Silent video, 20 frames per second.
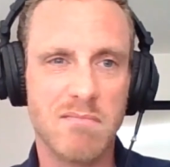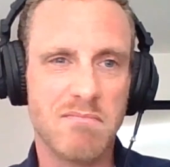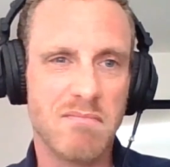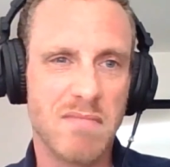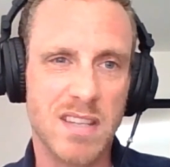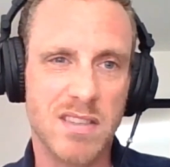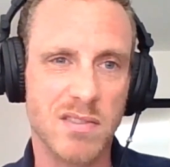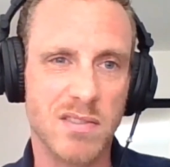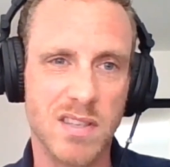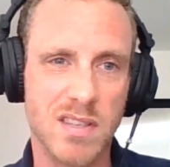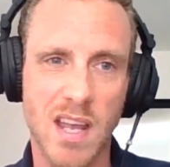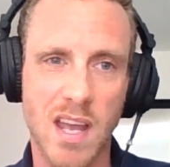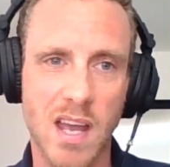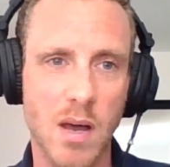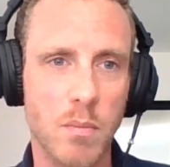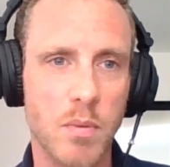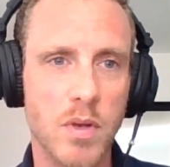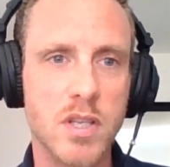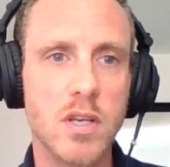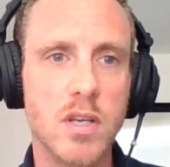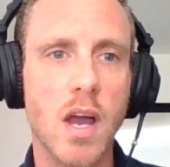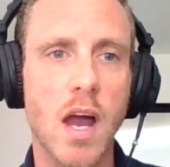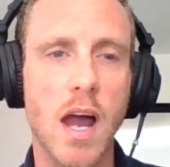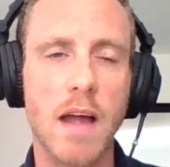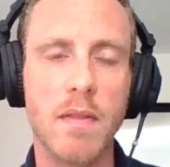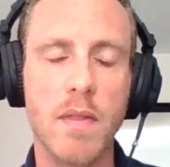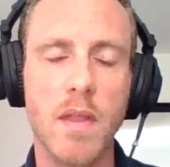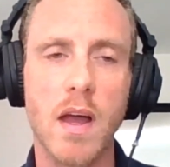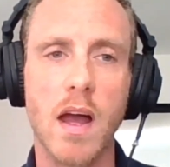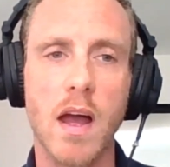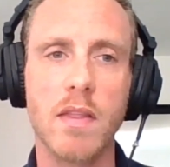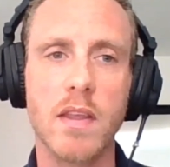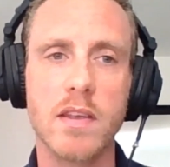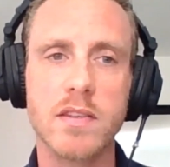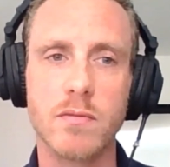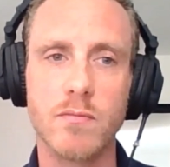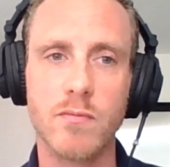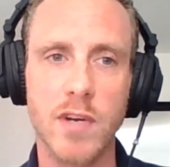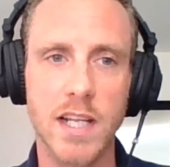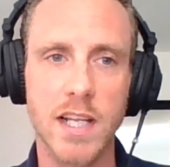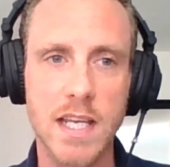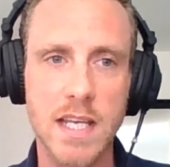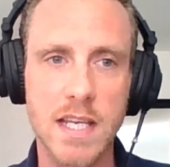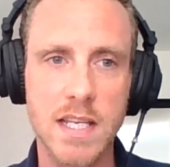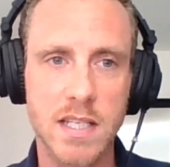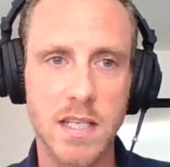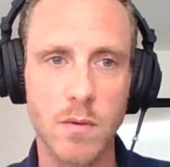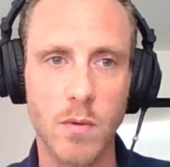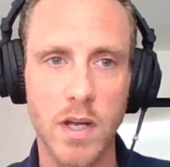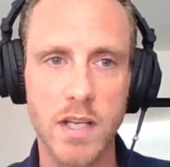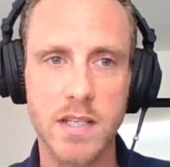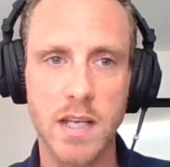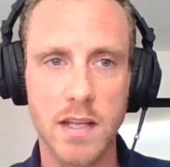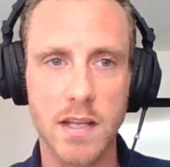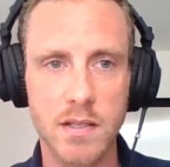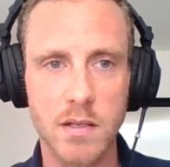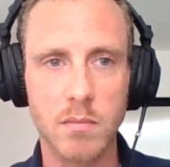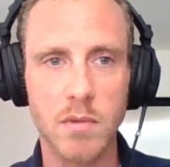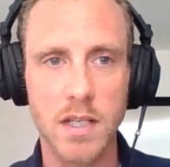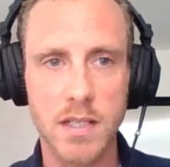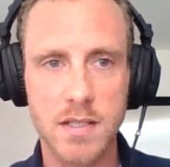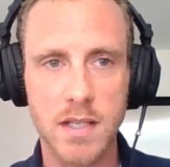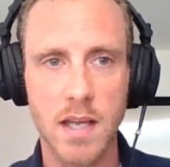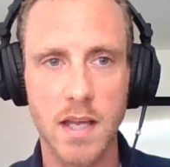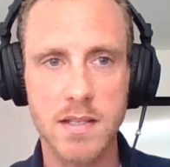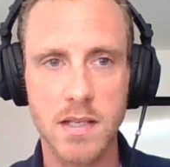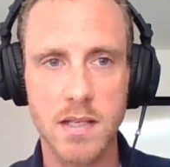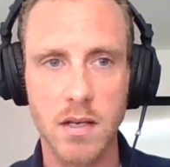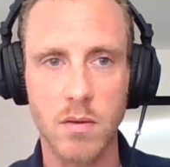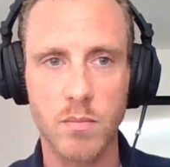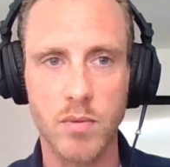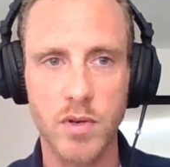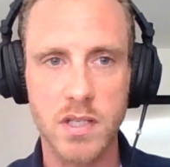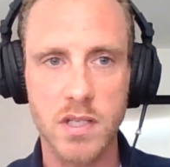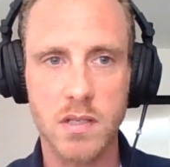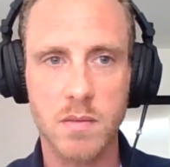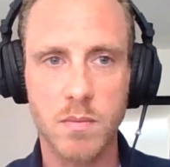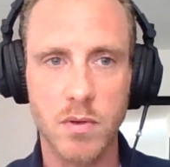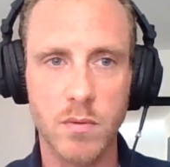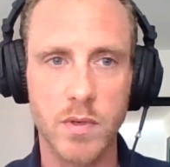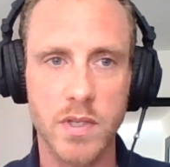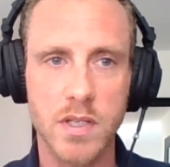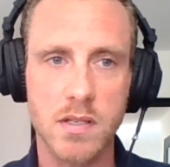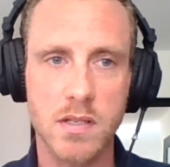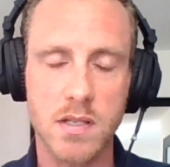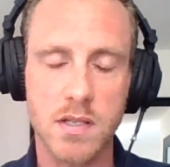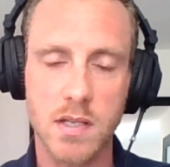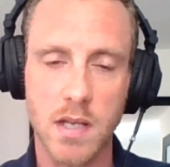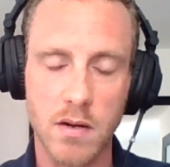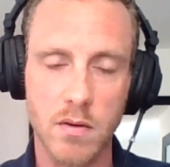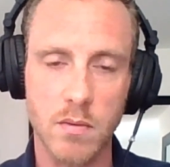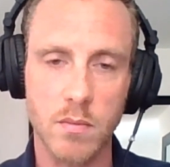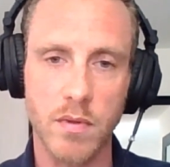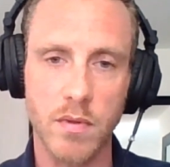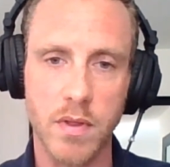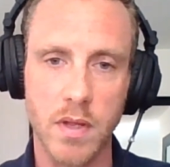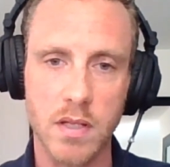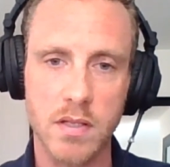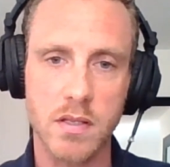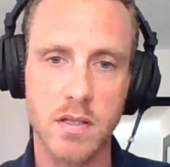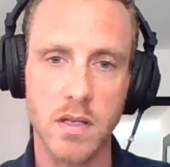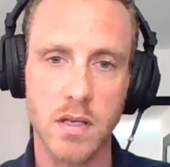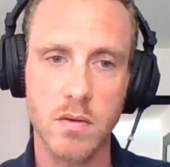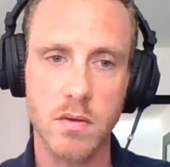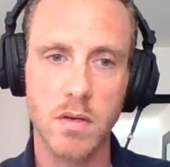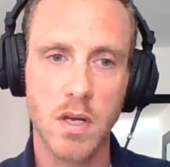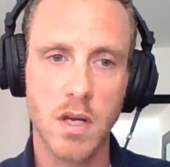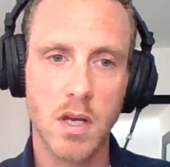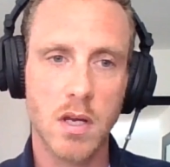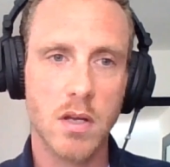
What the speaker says: it doesn't help. And that's a really easy way to end up litigating on principle, which is a terrible thing to do.